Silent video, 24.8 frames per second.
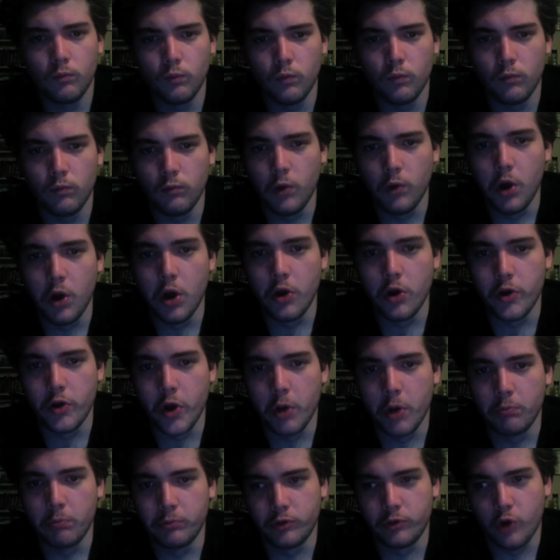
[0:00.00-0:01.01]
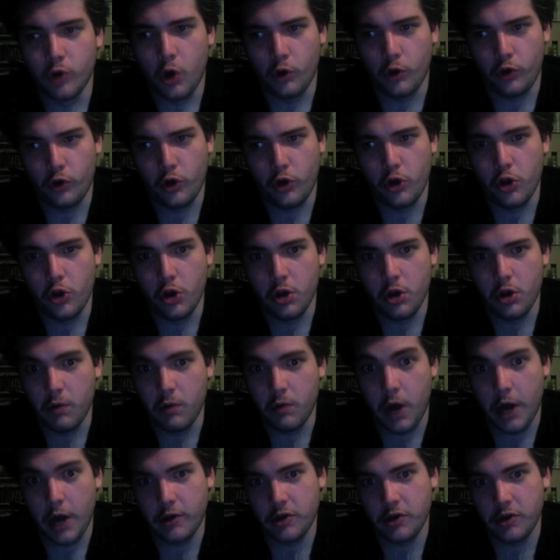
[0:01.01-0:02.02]
William's not here
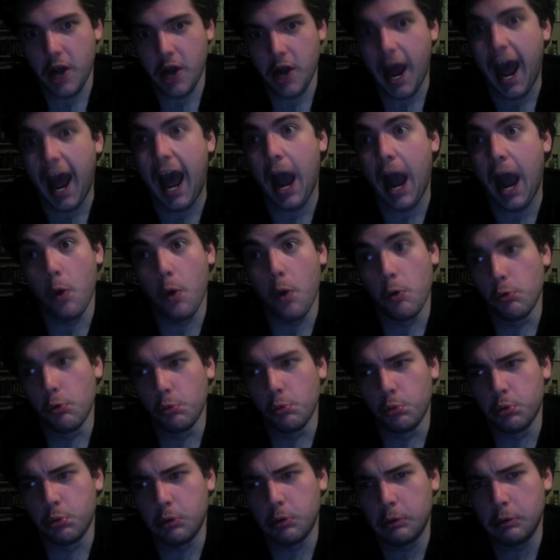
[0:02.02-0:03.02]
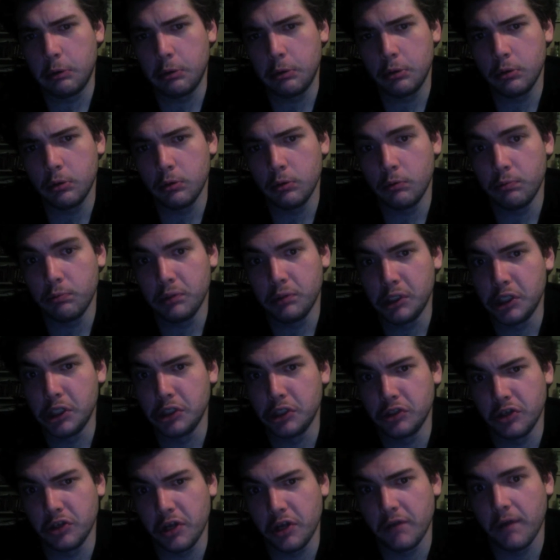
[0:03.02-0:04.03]
right now. Please
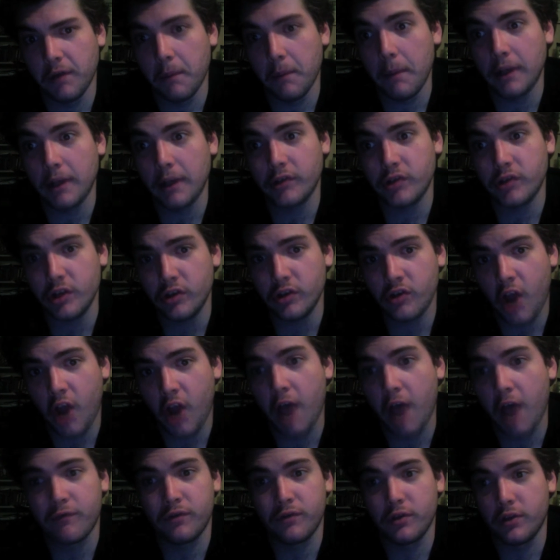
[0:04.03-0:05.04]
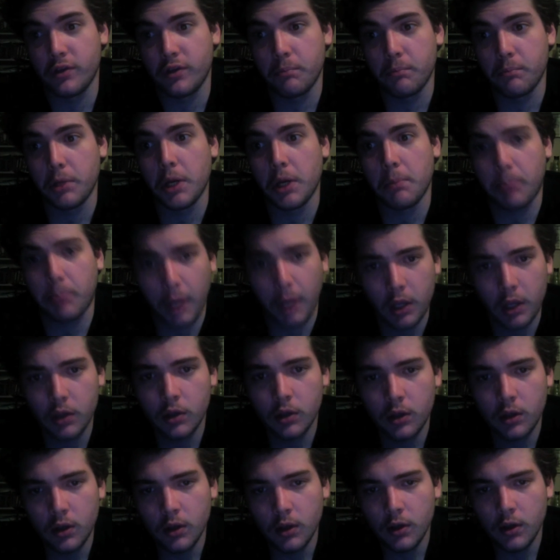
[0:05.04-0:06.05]
leave a message after the beep.
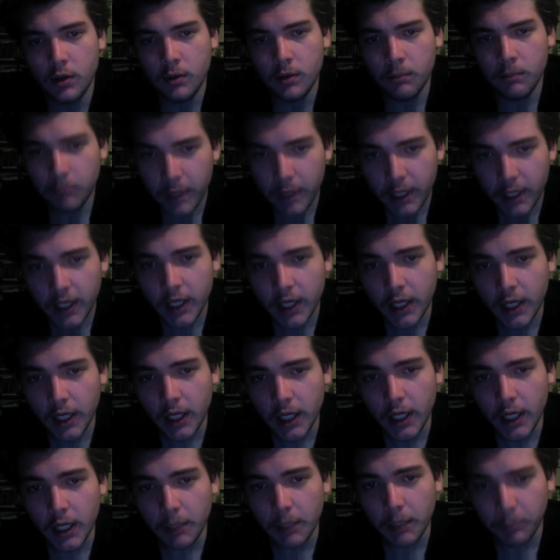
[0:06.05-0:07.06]
Beep!